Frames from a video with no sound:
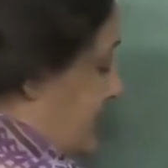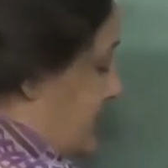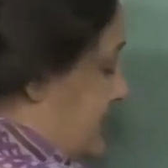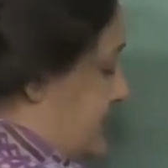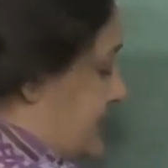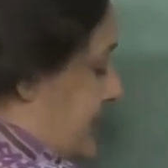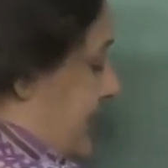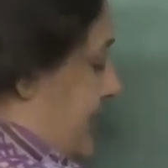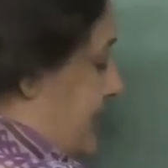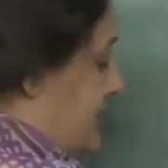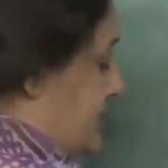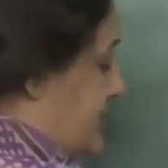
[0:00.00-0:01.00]
this
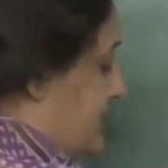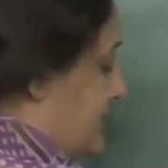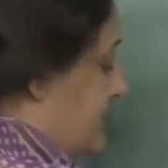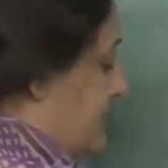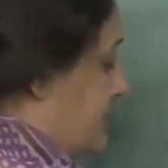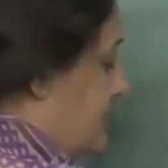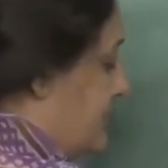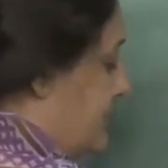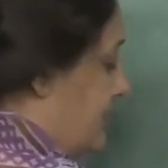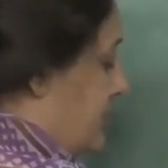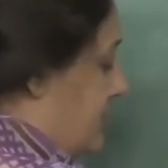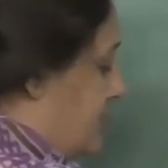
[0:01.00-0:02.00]
character,
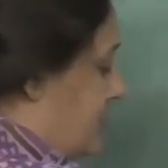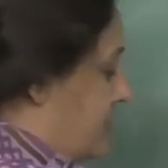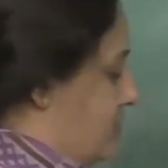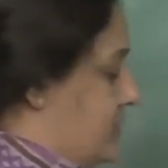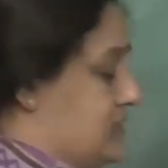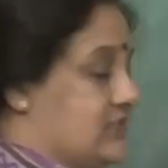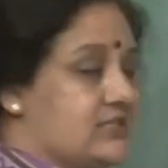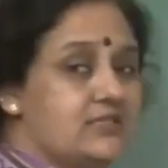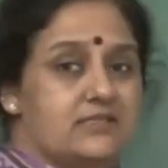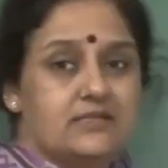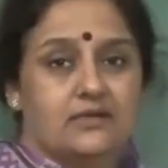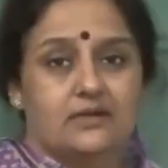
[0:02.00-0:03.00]
which
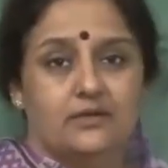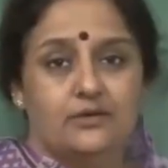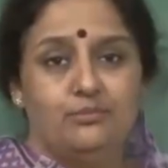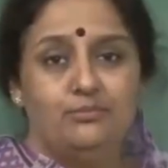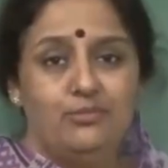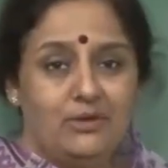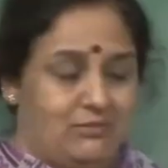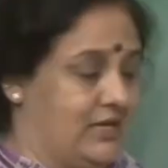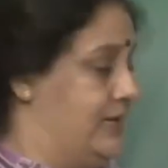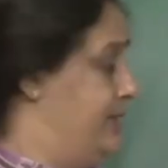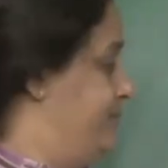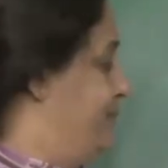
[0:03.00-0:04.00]
is
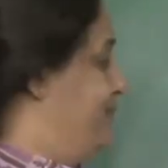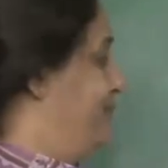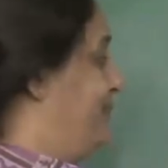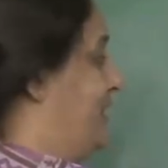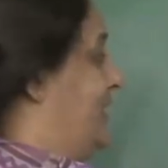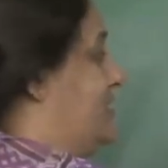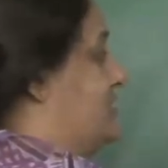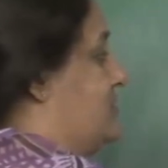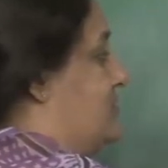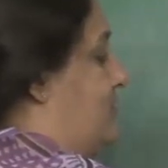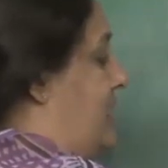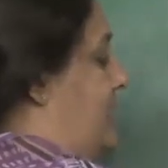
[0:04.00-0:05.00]
mimi.
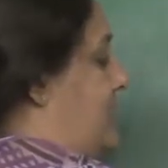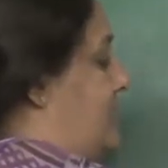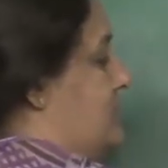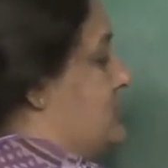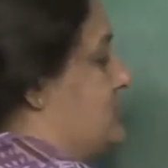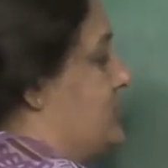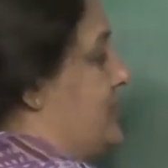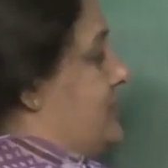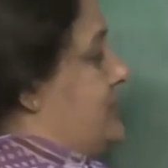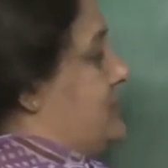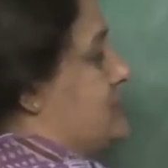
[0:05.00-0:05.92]
So, well, join